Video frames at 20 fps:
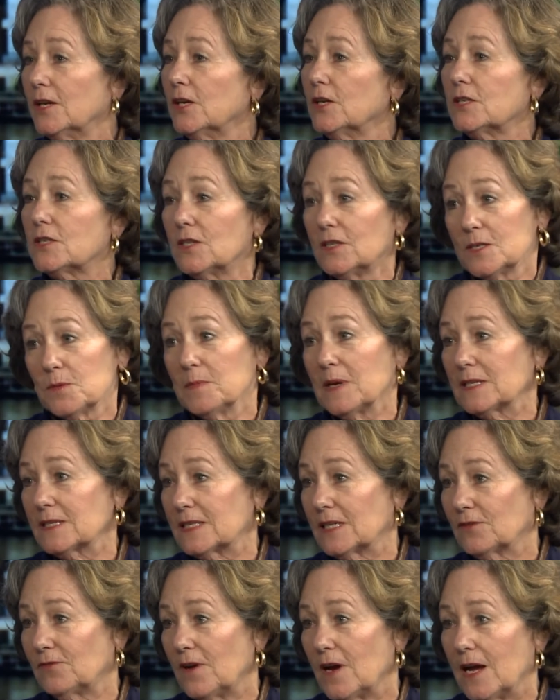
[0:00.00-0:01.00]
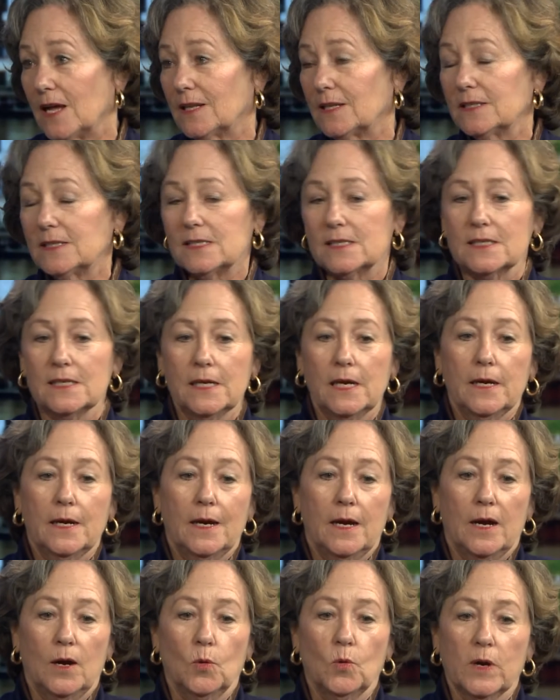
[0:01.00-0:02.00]
to domestic violence.
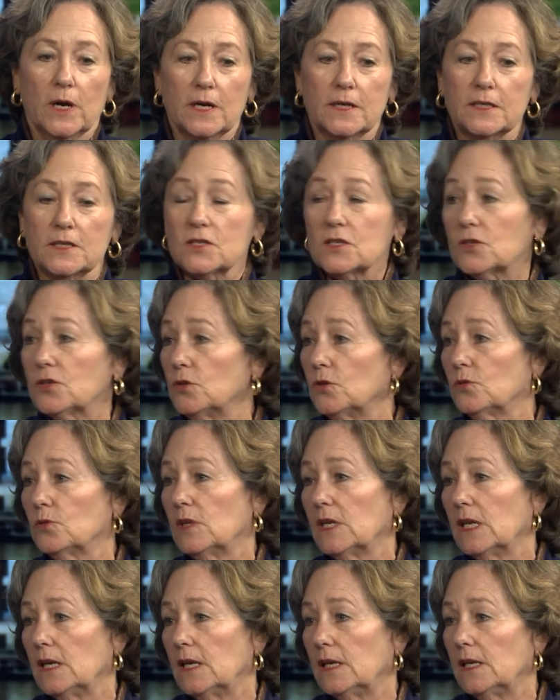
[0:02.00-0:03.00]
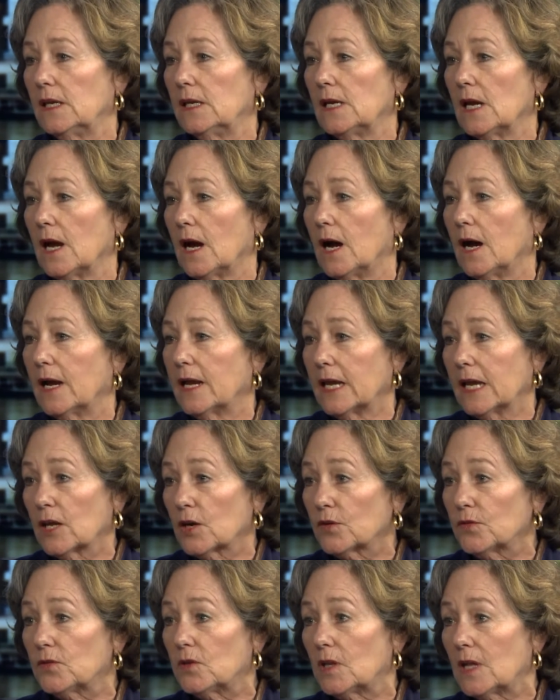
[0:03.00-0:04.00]
Awareness to the uh,
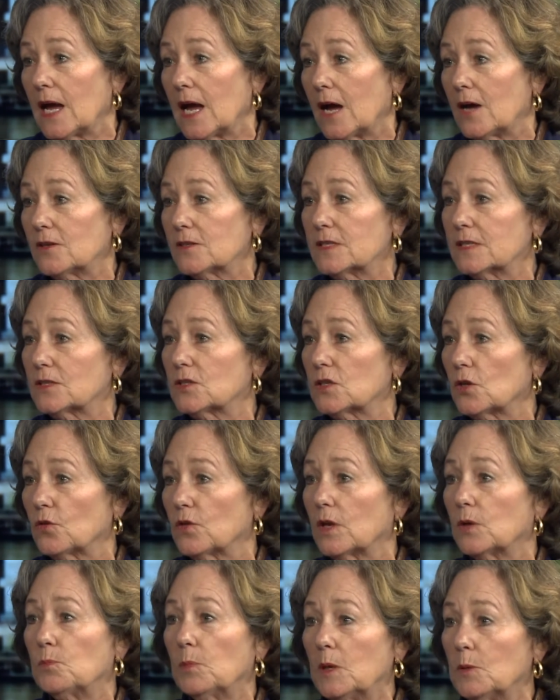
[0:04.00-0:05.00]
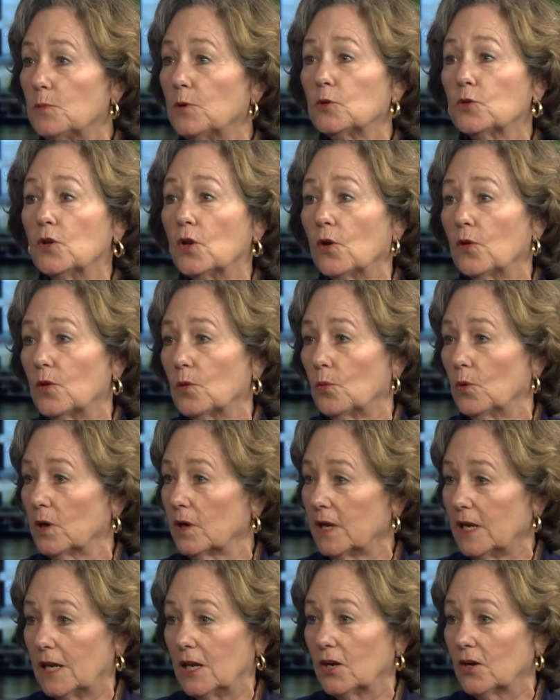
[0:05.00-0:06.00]
interval house so that people know that we're
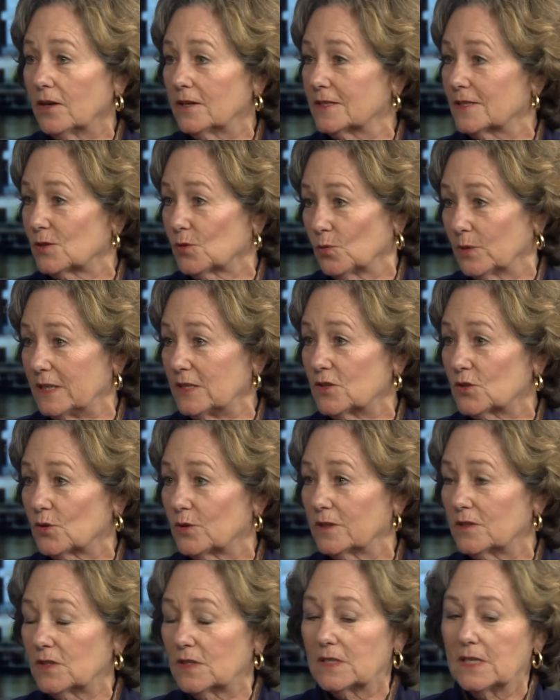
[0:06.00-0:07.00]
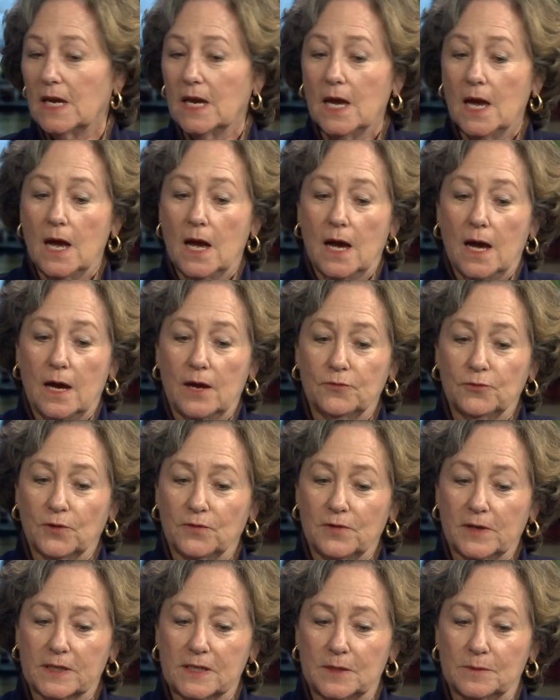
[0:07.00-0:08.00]
here as a resource mm -hmm. uh, for
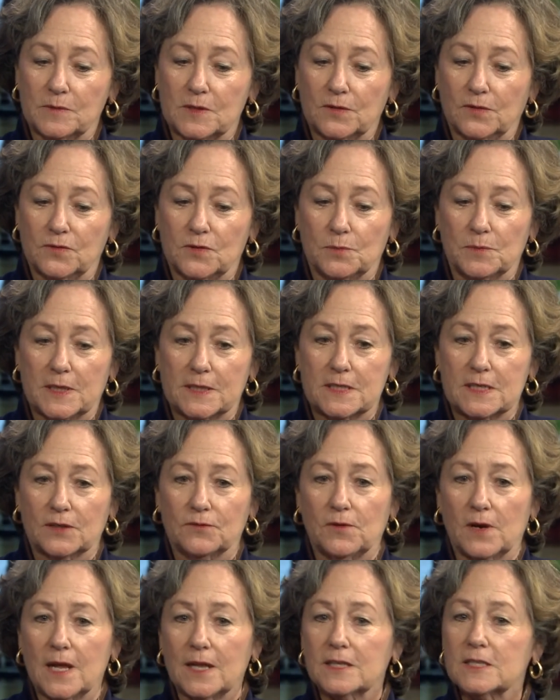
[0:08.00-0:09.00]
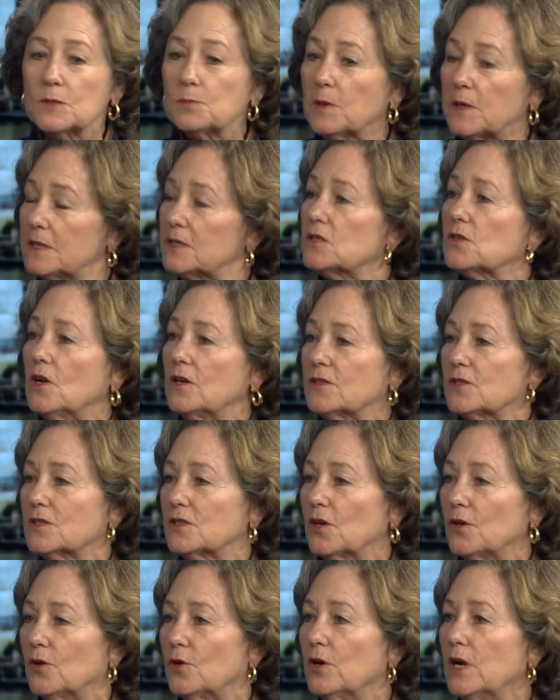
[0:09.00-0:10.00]
victims of domestic violence, but it's
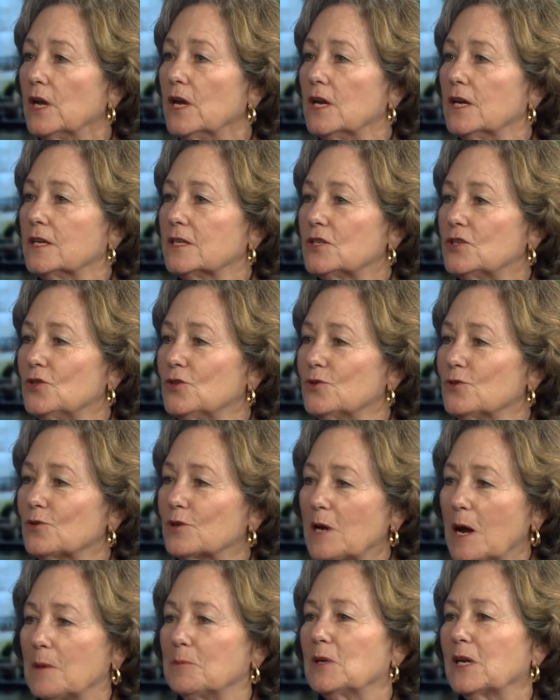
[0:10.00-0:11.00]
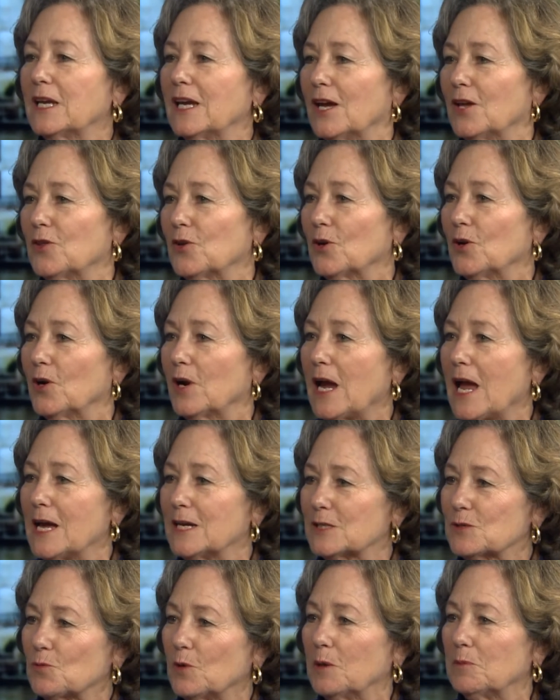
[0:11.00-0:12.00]
also to come together
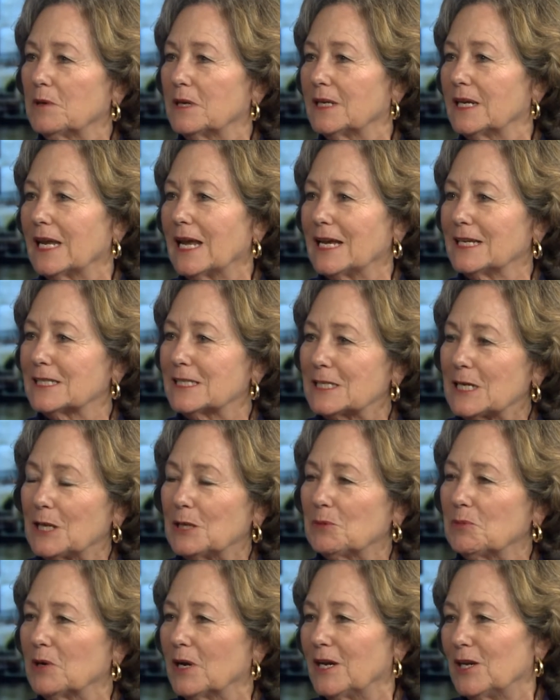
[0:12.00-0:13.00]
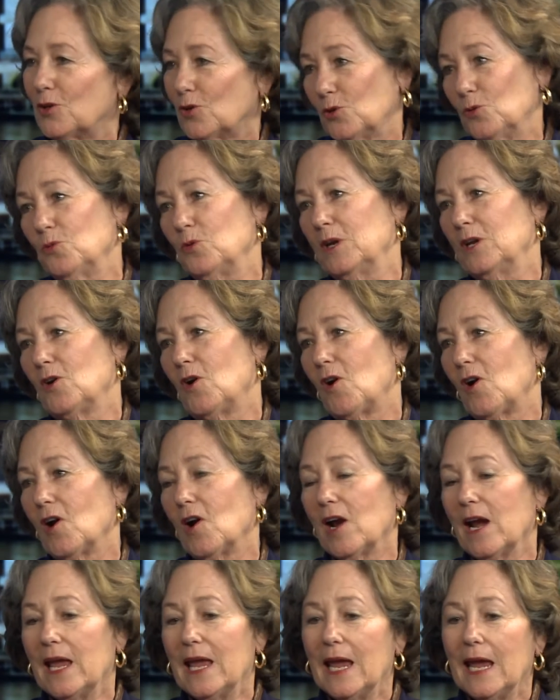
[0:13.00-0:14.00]
as women and celebrate who we
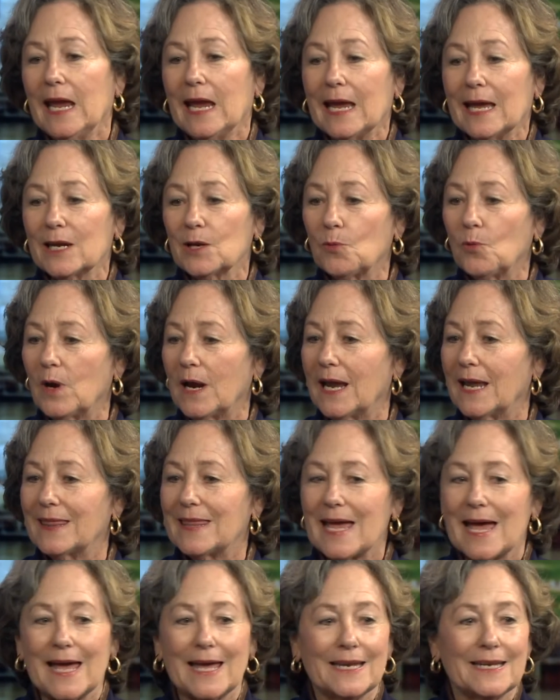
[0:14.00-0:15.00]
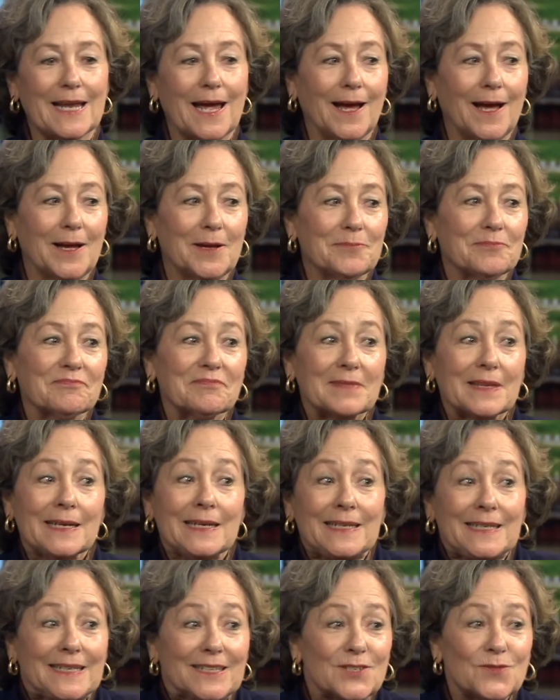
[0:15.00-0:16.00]
are in a way that um,
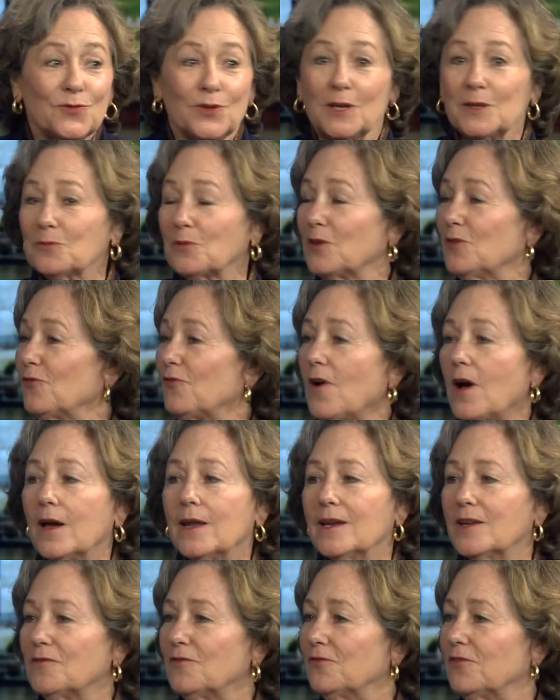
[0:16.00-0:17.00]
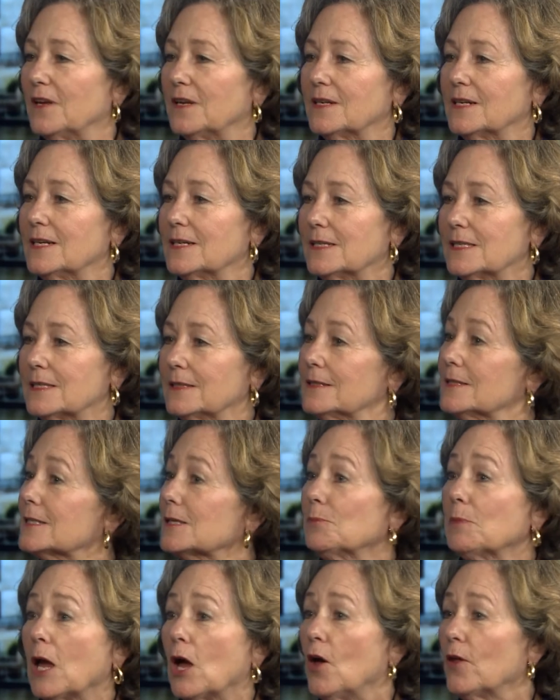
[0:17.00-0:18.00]
it's filled with fun and fitness and
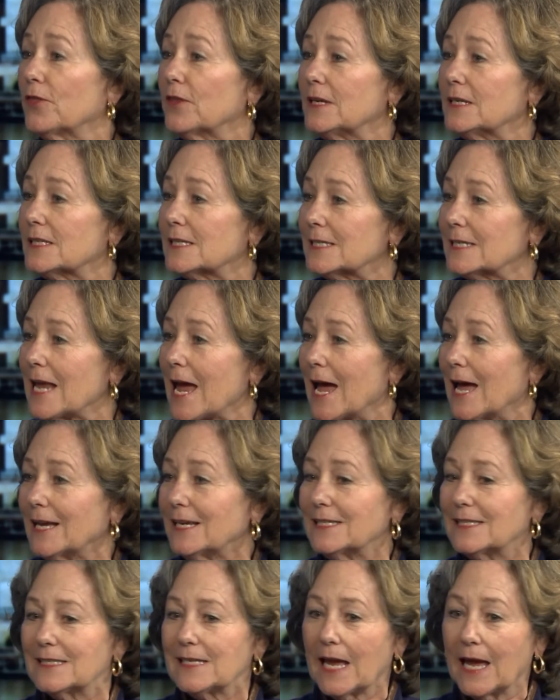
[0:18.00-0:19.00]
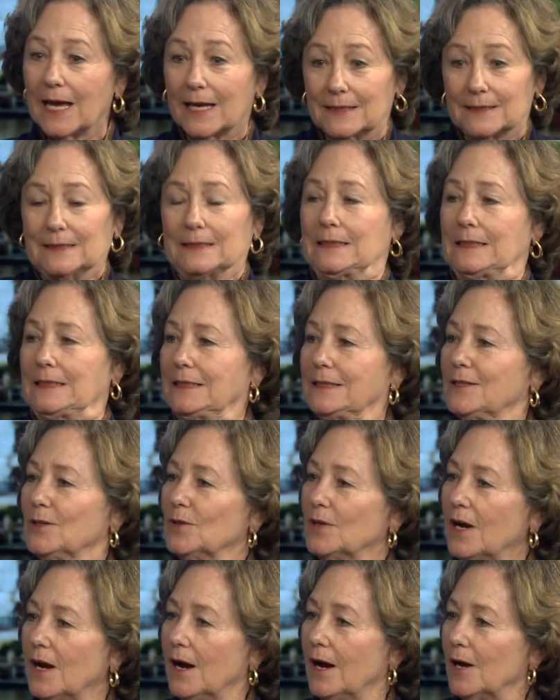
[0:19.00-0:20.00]
some healthy snacks and
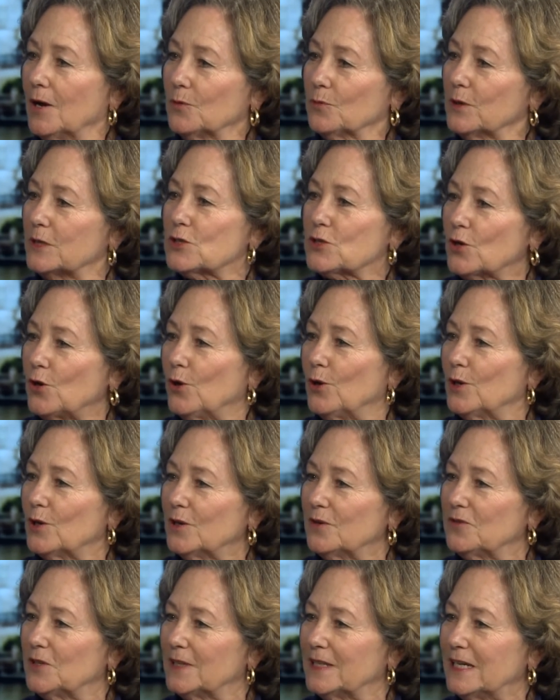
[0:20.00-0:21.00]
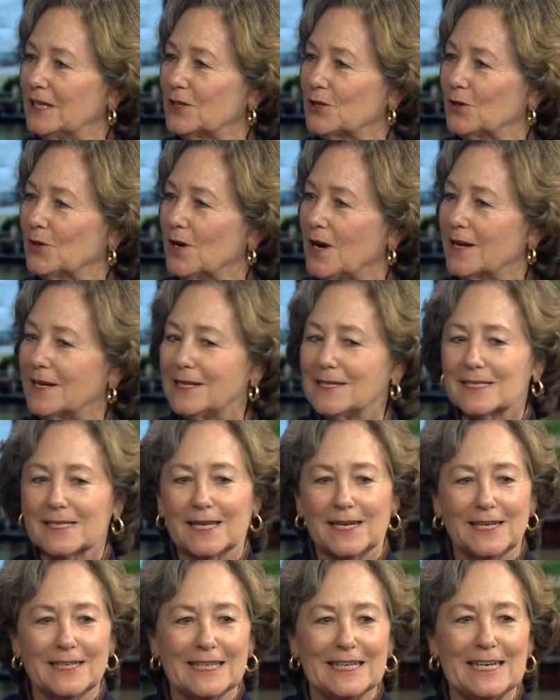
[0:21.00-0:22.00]
uh, Rich Kohler of Elite Karate is
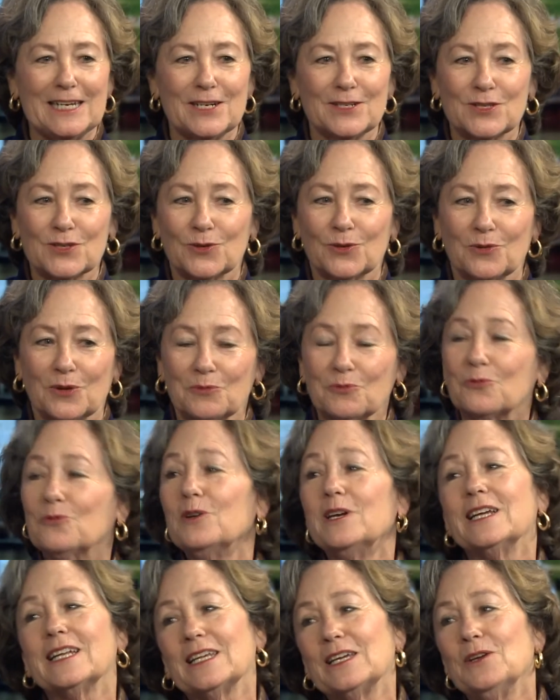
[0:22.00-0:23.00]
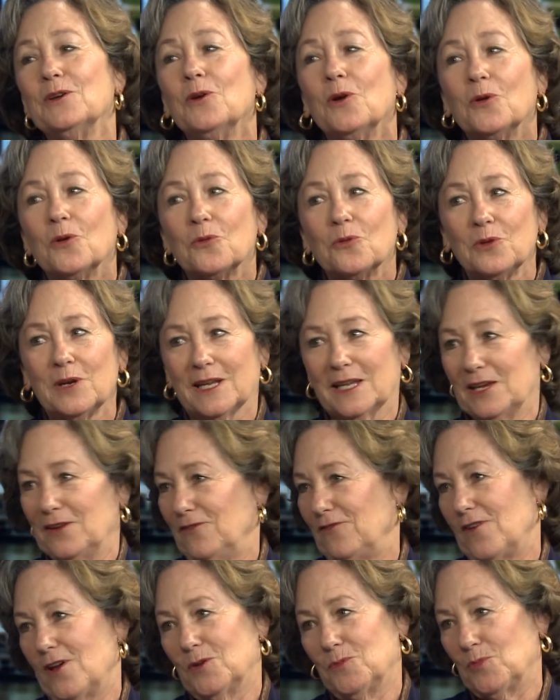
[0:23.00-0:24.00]
going to lead us through a really really
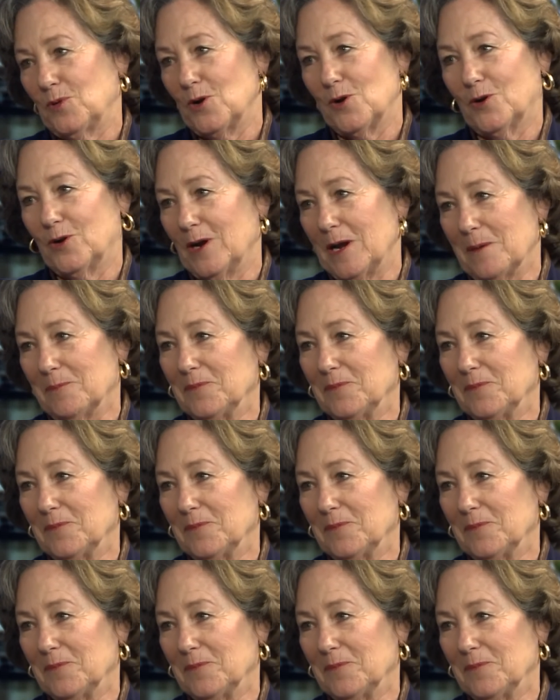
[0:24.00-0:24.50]
fun program.